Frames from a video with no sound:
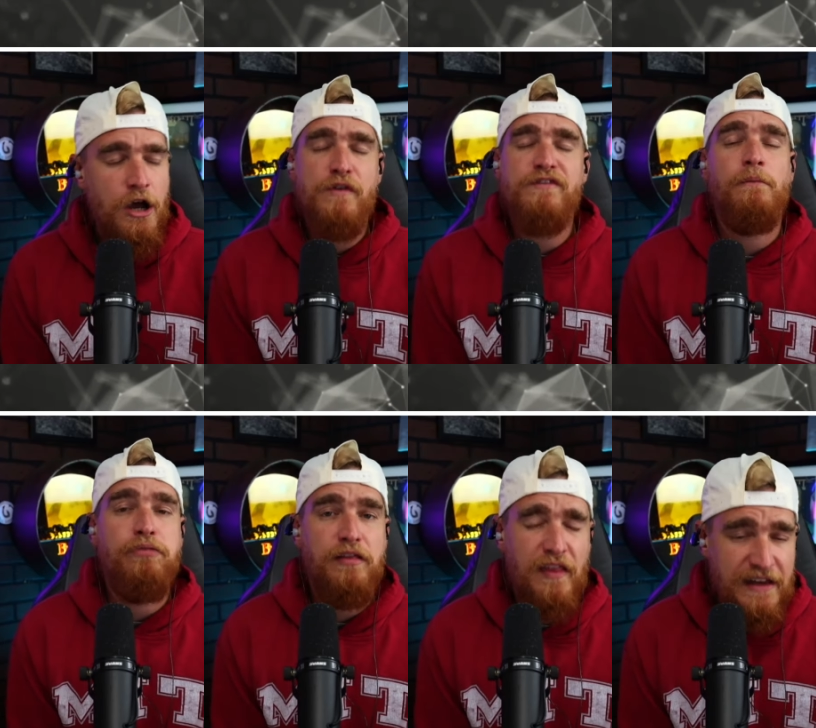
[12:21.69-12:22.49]
We've done
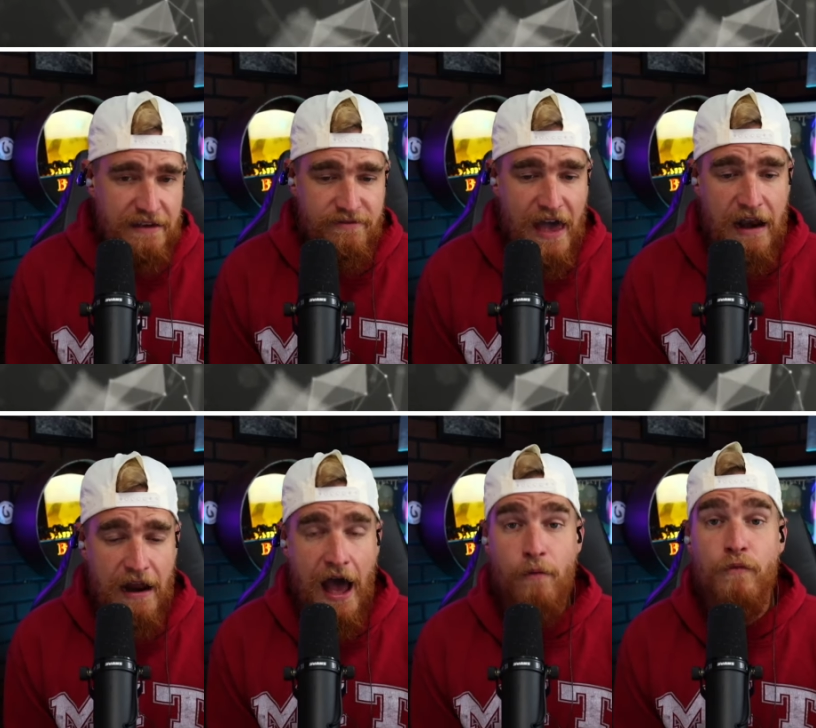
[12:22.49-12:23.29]
plenty of
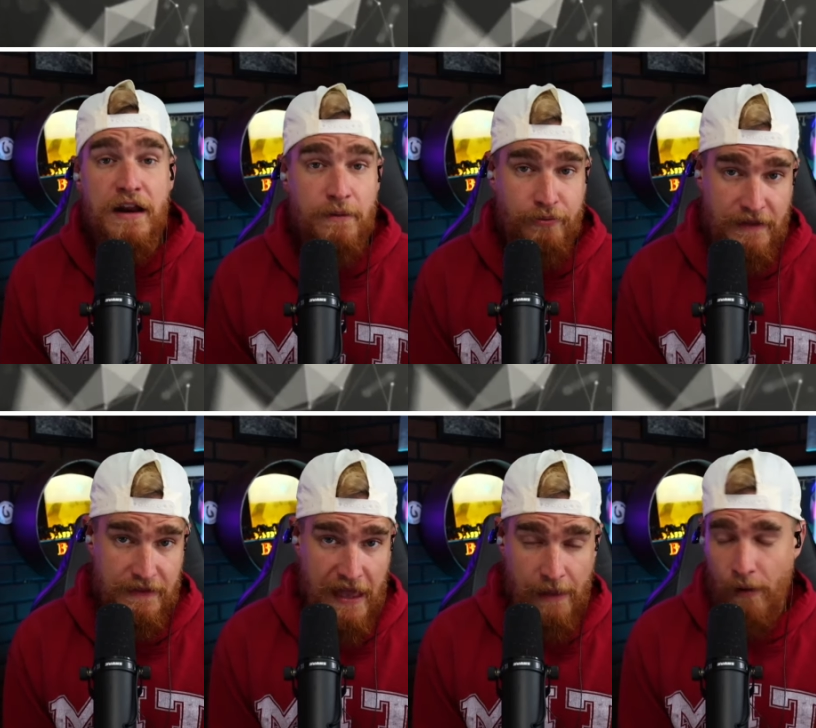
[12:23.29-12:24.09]
that. I'm ready to play the
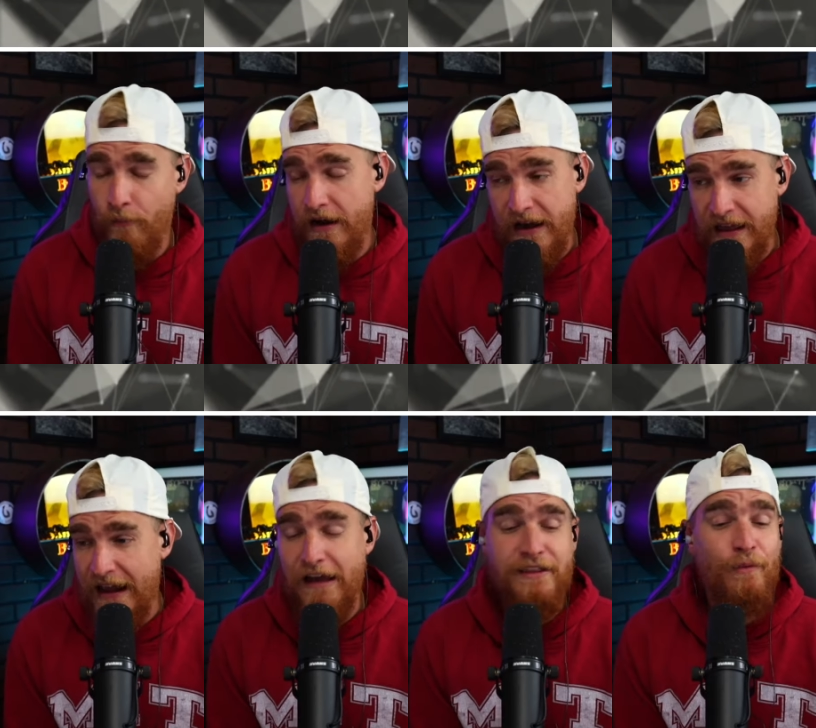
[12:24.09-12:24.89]
game. I'm ready to
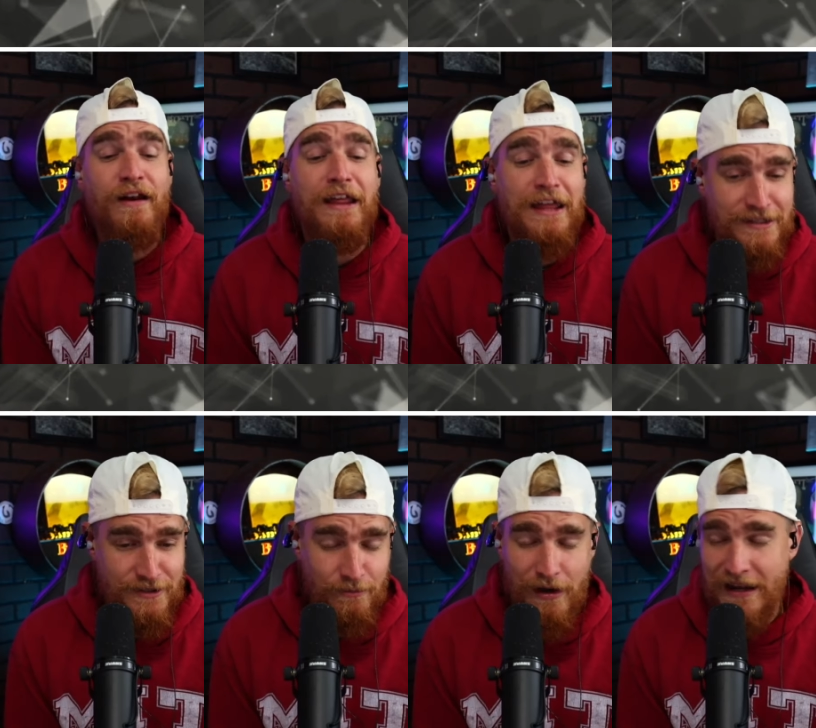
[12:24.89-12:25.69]
get out there. I'm ready to hit
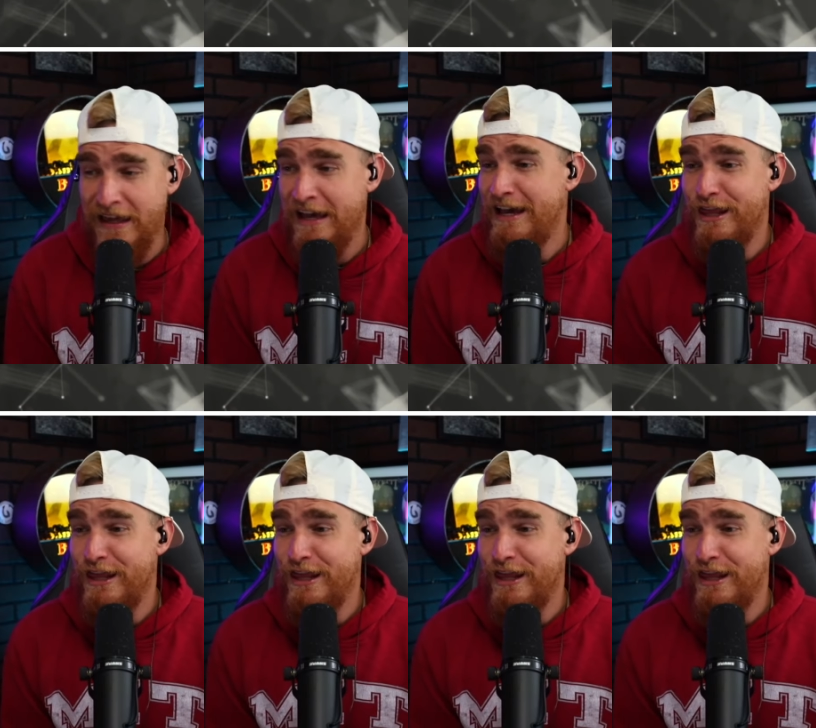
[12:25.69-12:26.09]
somebody.